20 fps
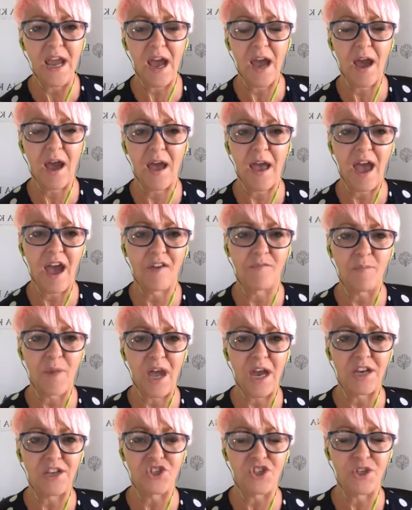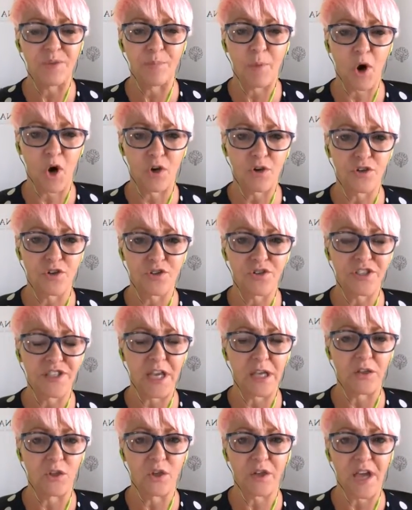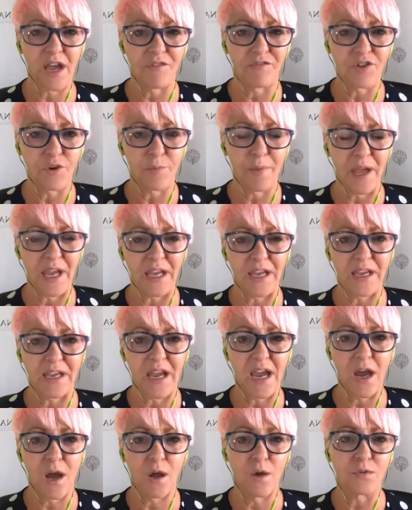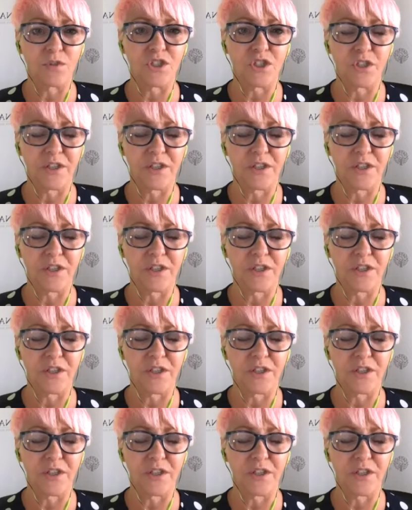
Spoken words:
have managing partners that look after bank accounts,